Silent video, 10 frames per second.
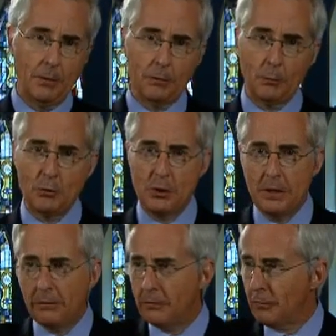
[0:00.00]
So
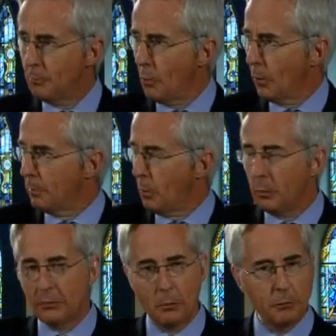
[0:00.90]
Jesus is more about
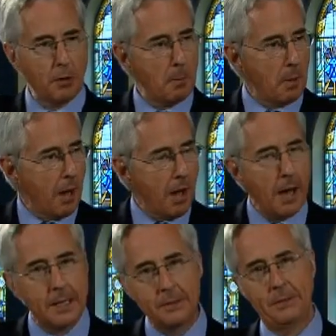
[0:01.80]
what goes on
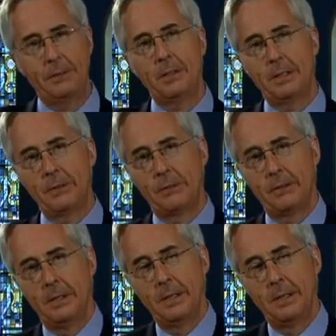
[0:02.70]
behind the scenes.